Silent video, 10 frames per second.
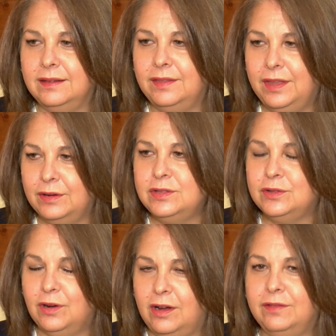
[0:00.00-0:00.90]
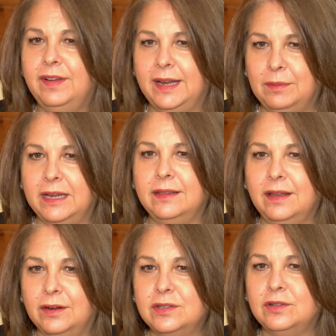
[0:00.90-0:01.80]
They're a strong family.
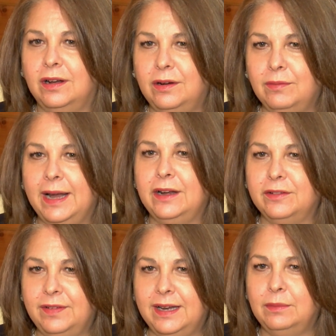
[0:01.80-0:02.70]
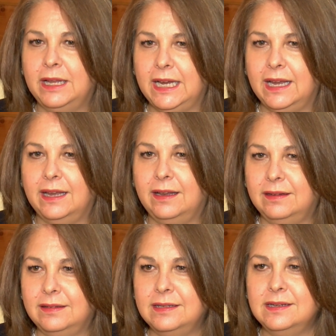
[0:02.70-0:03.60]
They're a strong raider family,
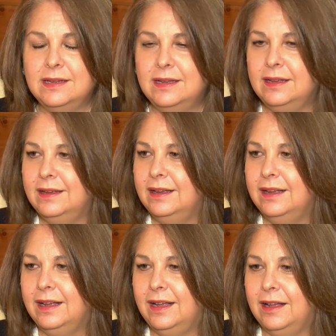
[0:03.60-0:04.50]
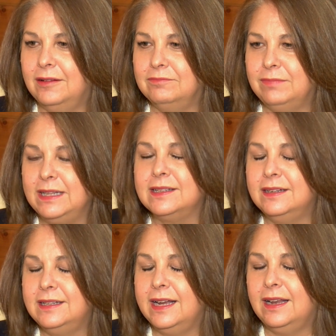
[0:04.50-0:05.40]
and um, it's
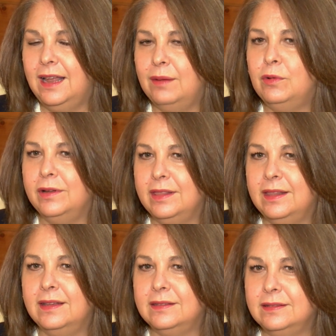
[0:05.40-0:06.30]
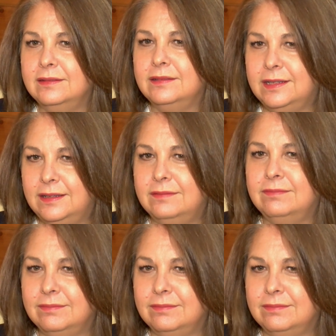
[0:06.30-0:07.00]
going to take a lot more than this to,